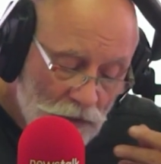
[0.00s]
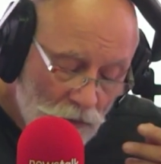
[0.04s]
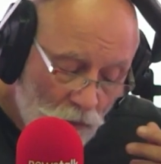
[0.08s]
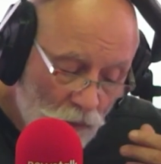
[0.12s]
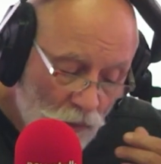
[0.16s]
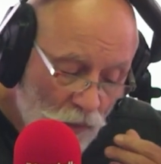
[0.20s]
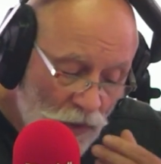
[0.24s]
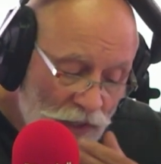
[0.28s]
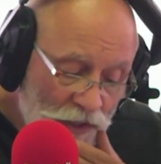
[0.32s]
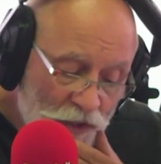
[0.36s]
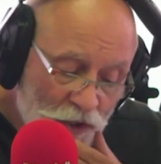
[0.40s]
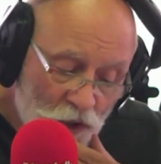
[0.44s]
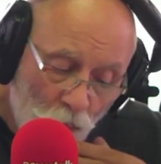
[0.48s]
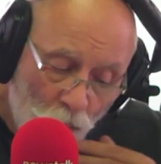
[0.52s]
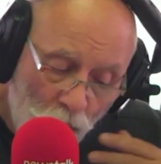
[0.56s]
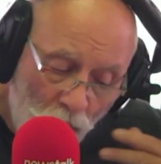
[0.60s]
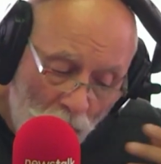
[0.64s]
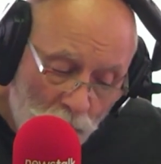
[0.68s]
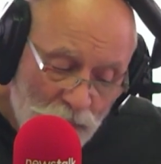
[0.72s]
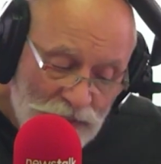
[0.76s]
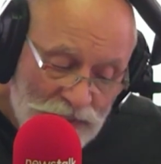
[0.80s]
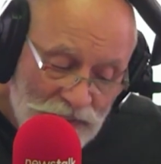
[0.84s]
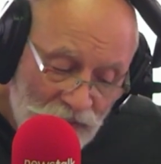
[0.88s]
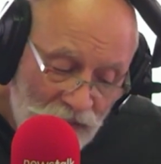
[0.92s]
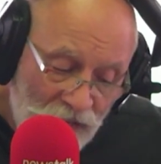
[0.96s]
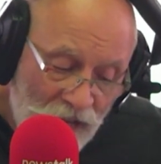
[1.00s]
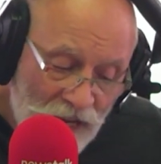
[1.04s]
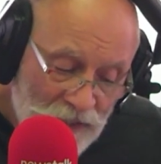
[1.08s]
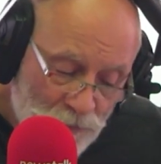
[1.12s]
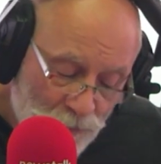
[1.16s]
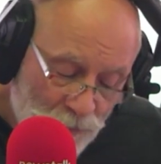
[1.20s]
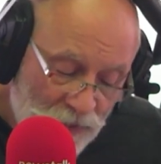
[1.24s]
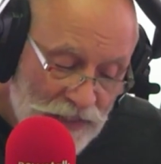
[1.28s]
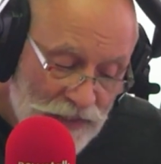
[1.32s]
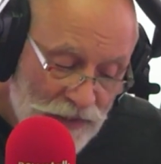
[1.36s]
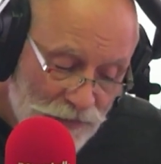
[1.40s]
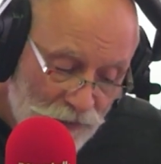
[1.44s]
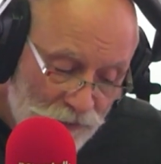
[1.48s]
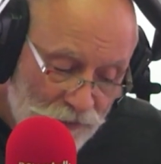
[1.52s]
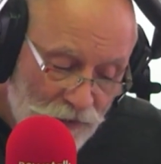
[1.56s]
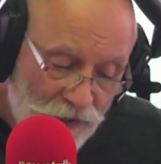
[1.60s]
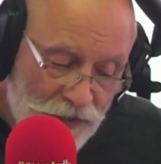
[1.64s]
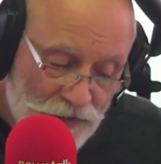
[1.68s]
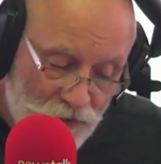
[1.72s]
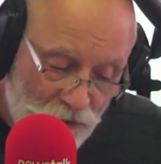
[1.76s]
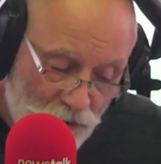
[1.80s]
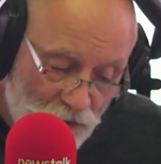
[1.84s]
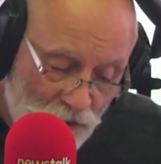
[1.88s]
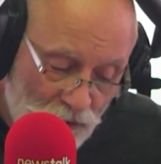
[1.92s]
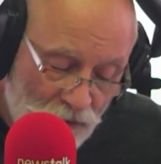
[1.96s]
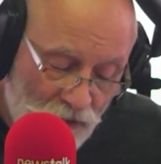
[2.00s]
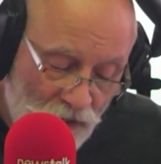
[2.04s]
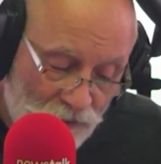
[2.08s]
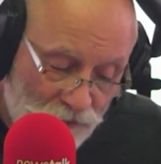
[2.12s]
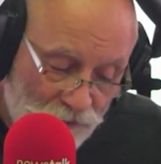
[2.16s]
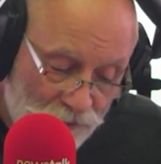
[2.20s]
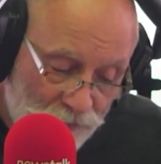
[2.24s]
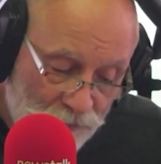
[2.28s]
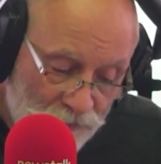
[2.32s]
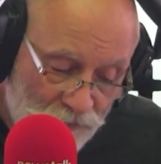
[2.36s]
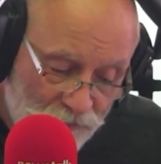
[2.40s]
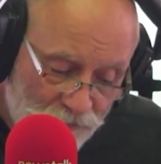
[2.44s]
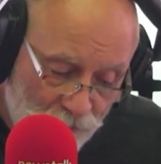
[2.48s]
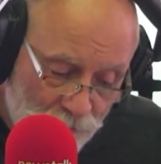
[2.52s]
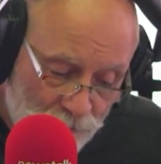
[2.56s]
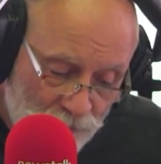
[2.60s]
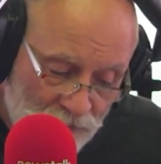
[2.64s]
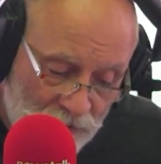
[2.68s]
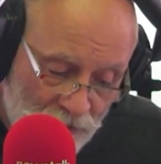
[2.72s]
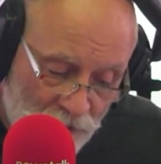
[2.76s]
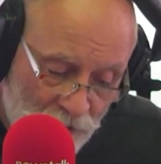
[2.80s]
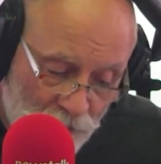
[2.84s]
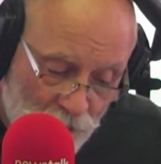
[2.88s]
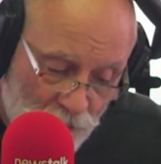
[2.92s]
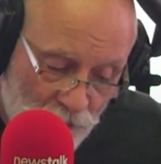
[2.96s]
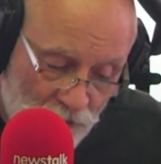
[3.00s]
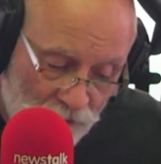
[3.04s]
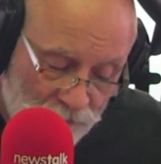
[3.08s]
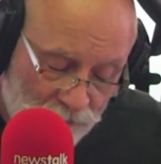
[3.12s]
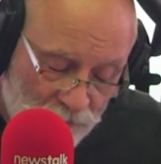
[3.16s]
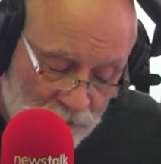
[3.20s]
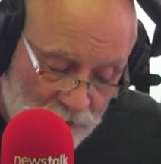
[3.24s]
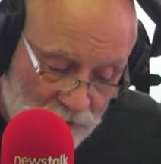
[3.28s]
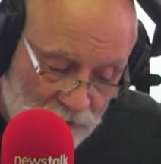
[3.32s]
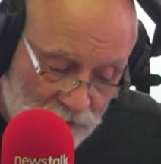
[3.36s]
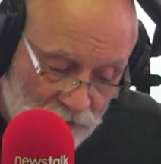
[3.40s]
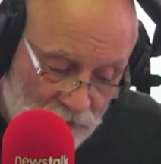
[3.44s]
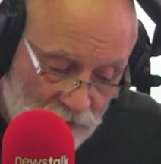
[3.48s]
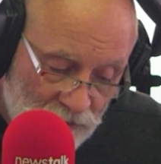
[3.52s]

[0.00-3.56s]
Right, so what was the last piece of advice that you got from the Irish government?